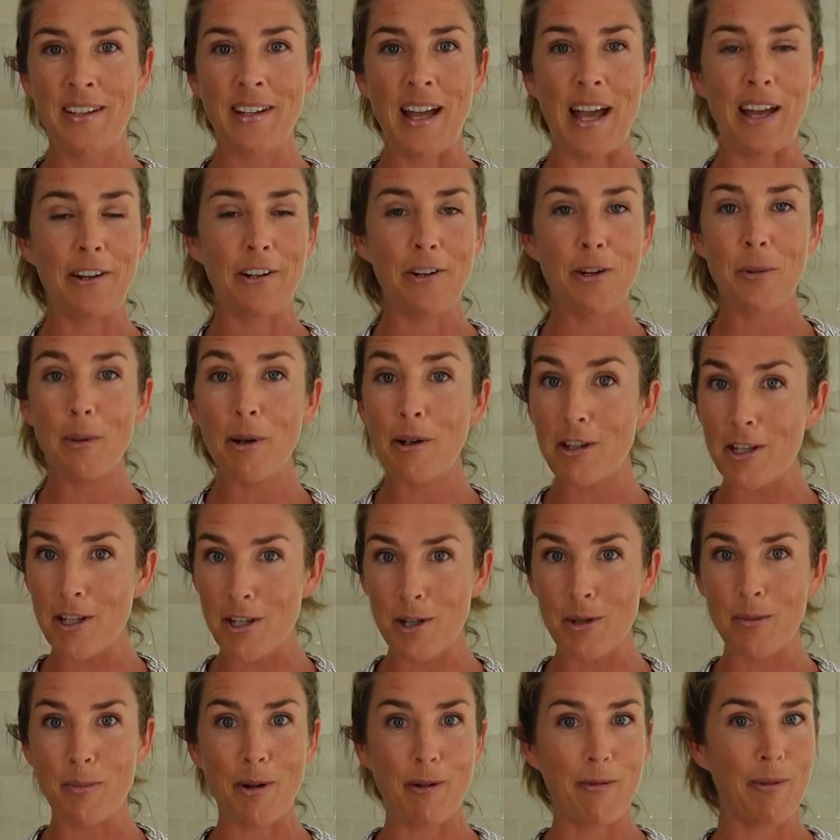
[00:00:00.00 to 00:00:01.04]
I don't know about
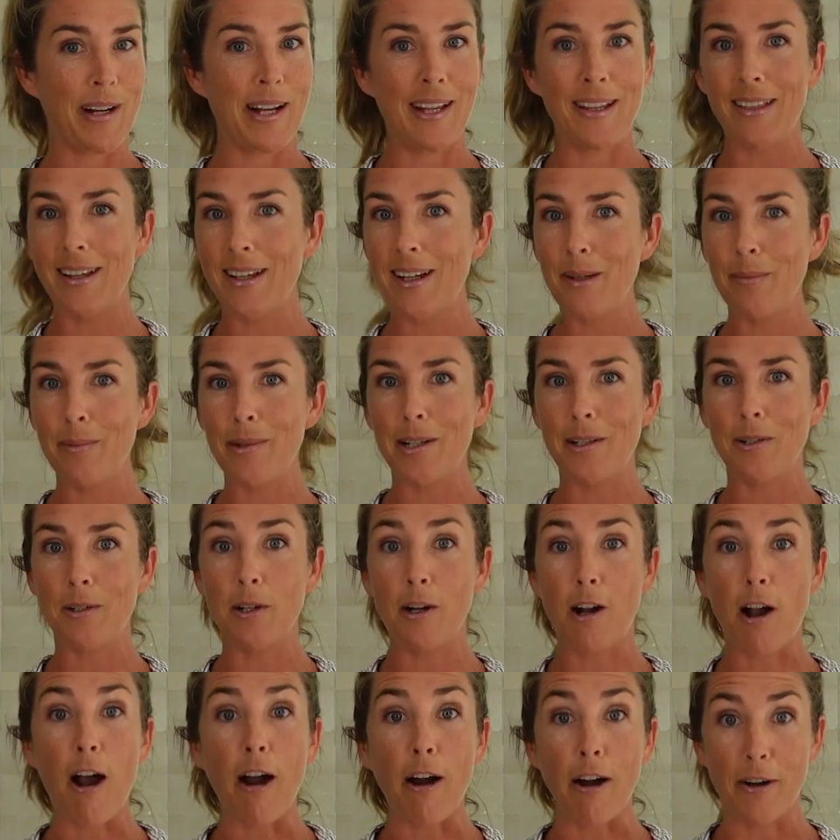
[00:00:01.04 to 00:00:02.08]
you, but when I think about
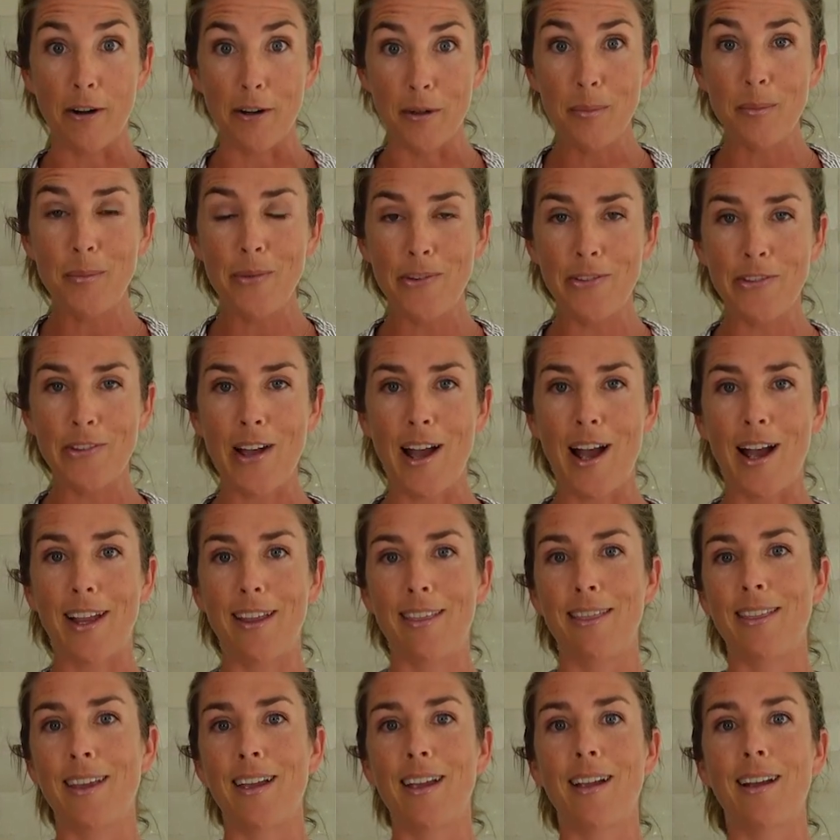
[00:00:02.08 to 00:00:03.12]
carbs, I
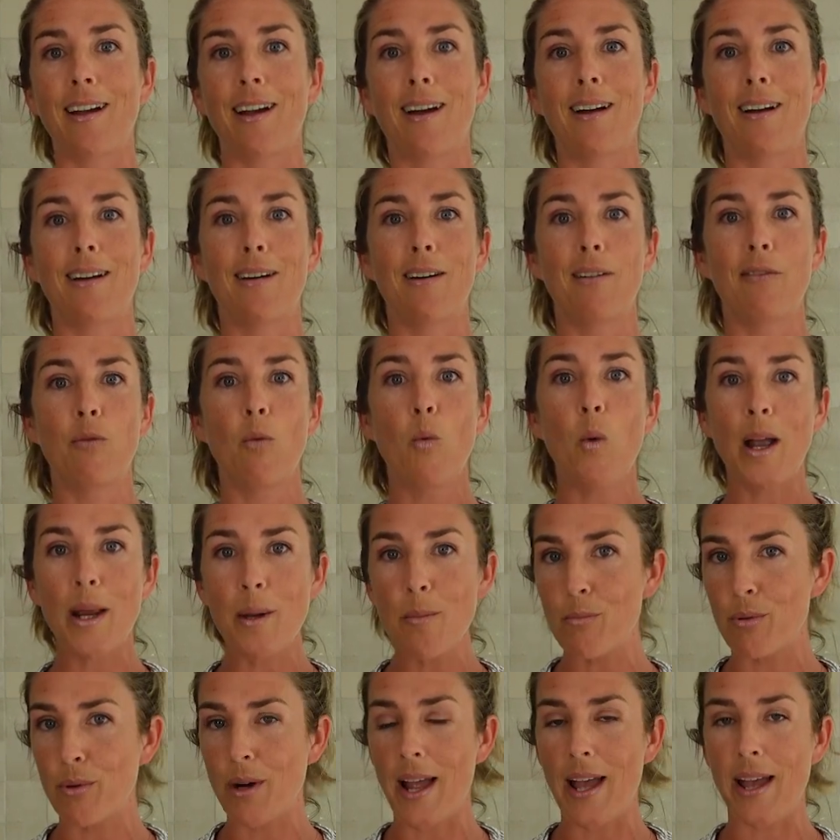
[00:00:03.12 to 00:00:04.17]
think of
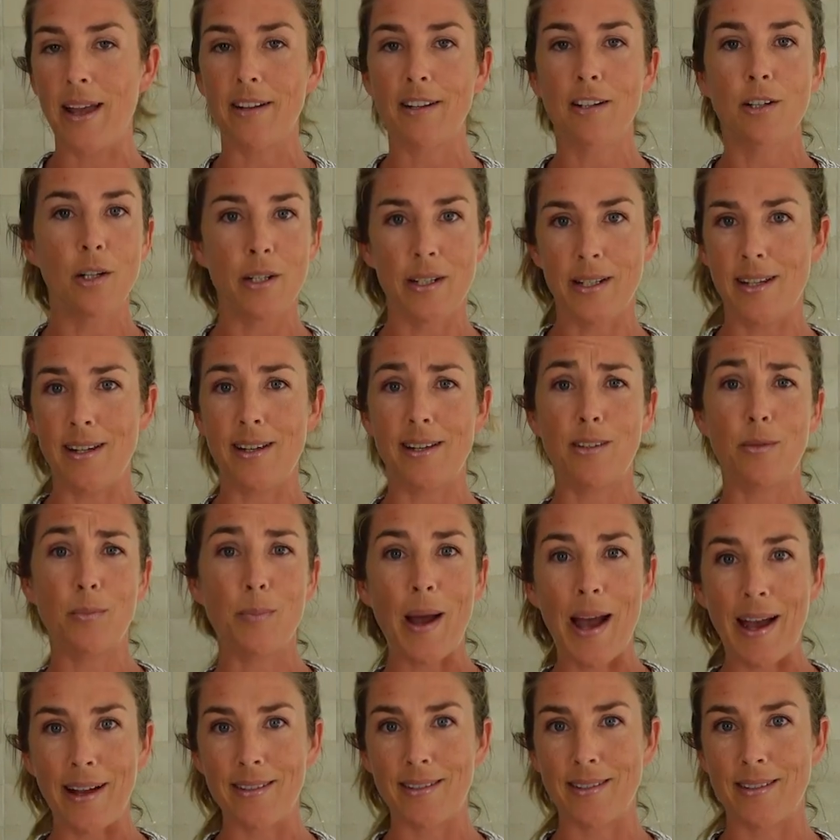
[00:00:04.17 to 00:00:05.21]
white bread, cookies,
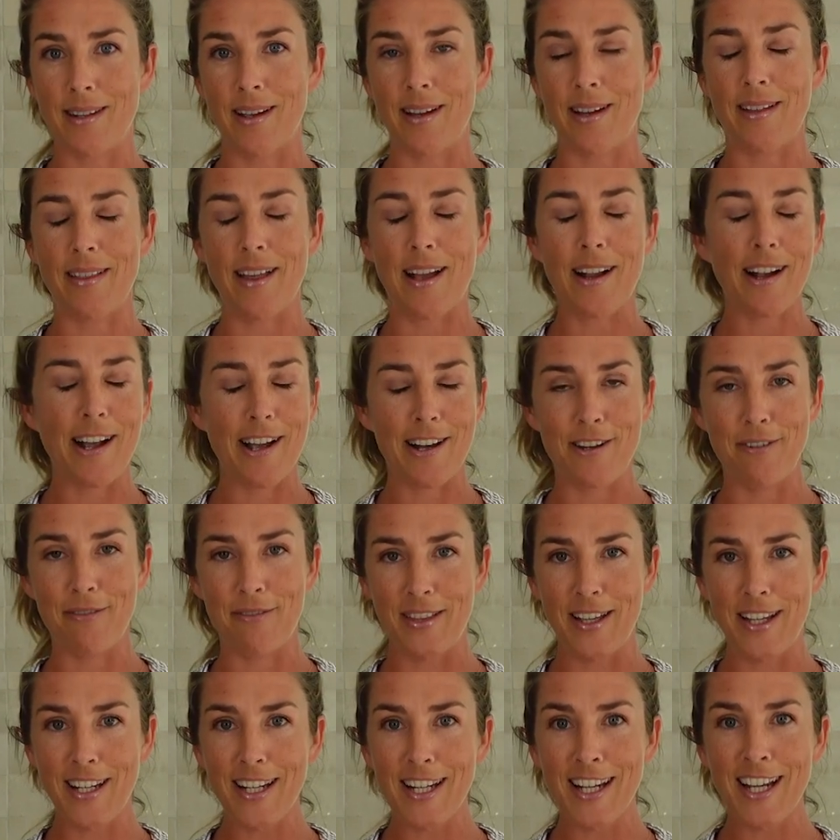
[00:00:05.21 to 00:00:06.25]
pasta, that kind of
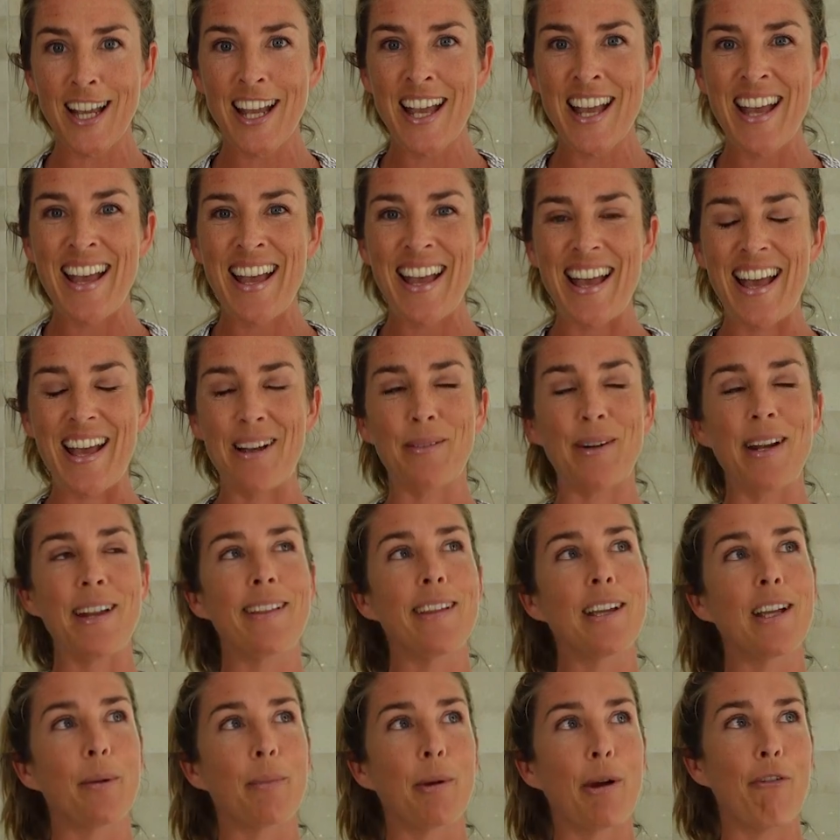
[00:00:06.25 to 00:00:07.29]
thing. And when I
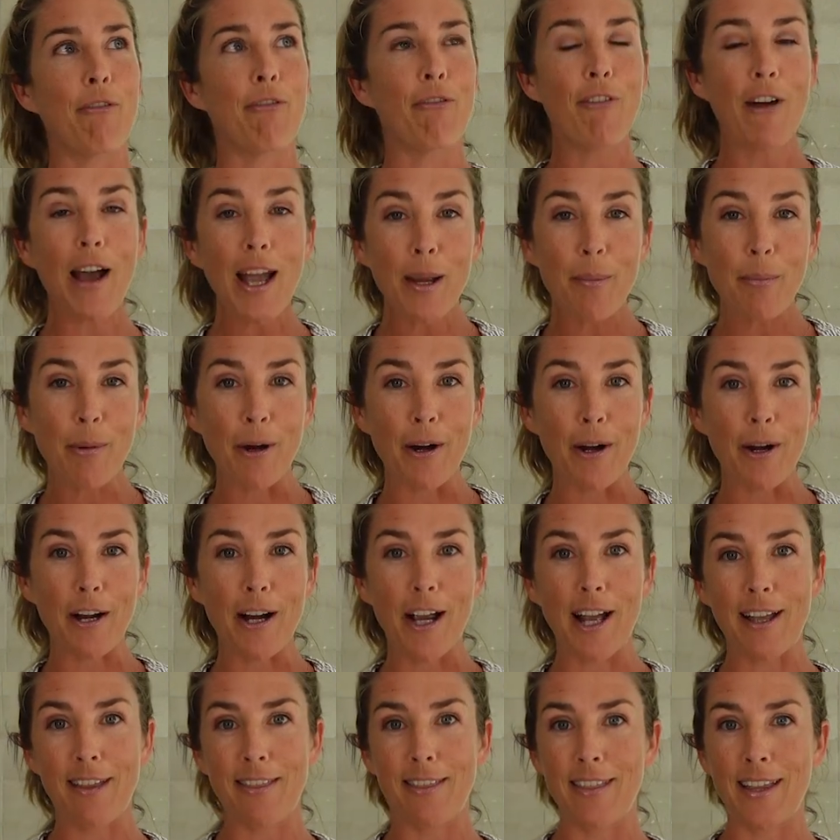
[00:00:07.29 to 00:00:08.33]
think about fiber,
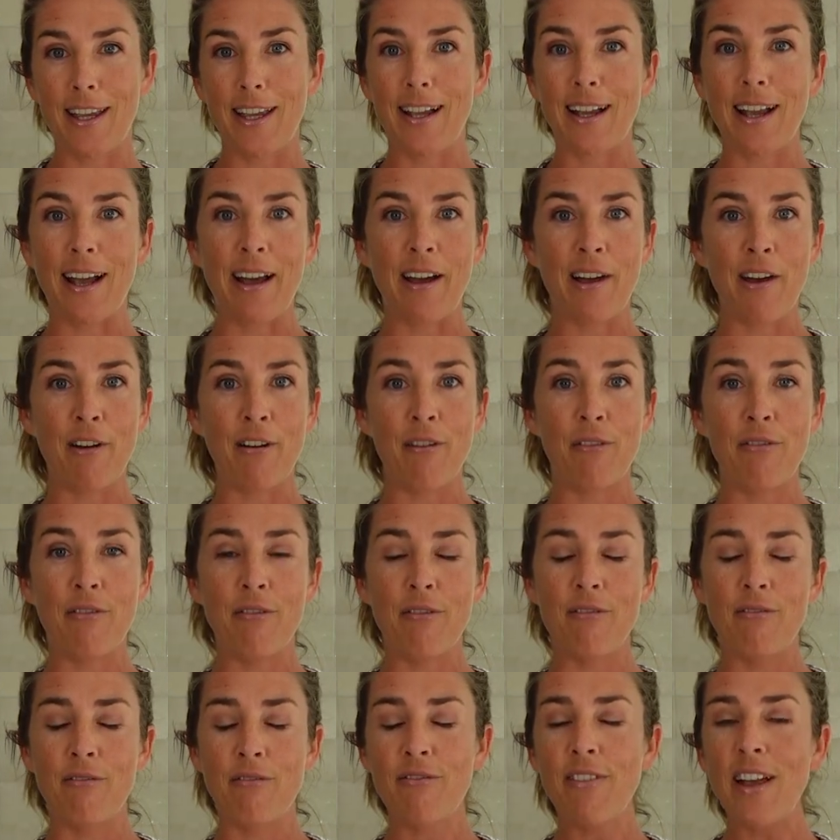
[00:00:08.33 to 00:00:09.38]
I think of
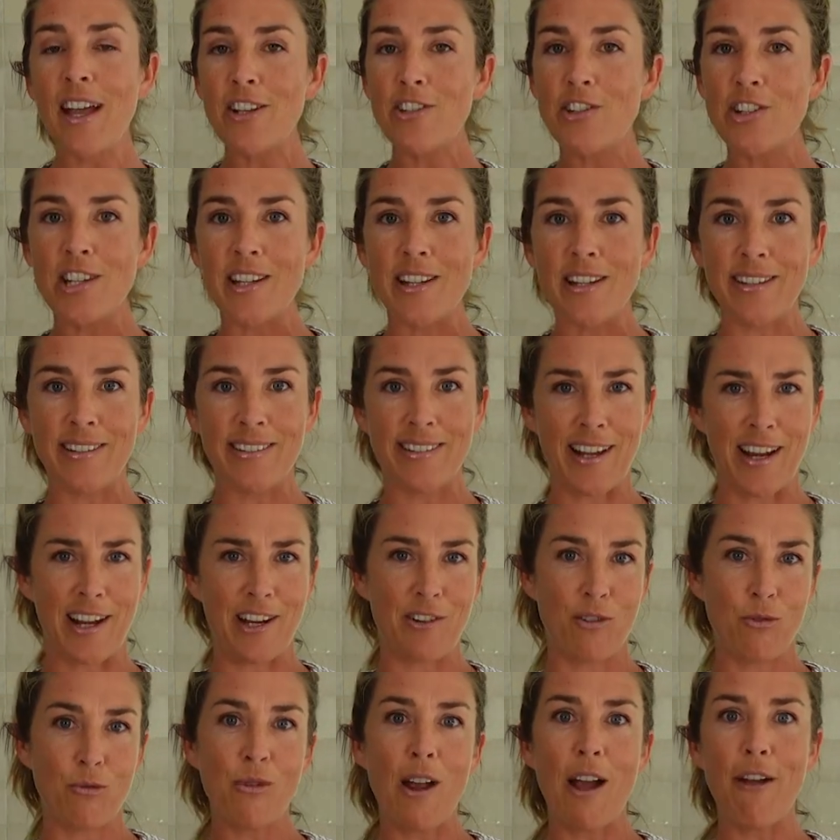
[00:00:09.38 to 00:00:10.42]
veggies
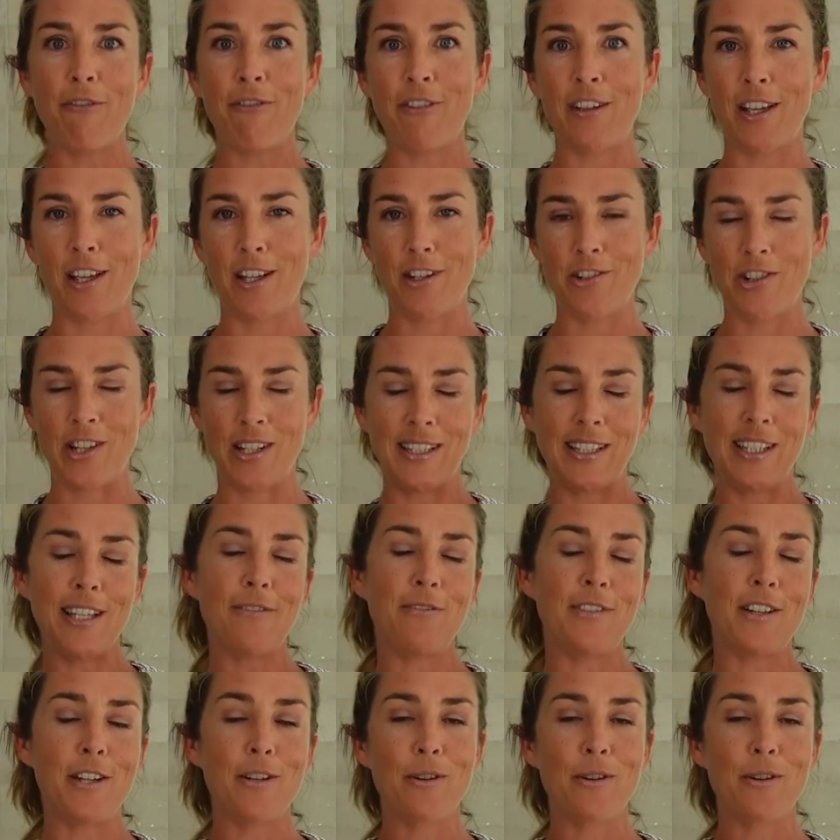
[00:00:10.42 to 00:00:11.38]
and roughage and leafy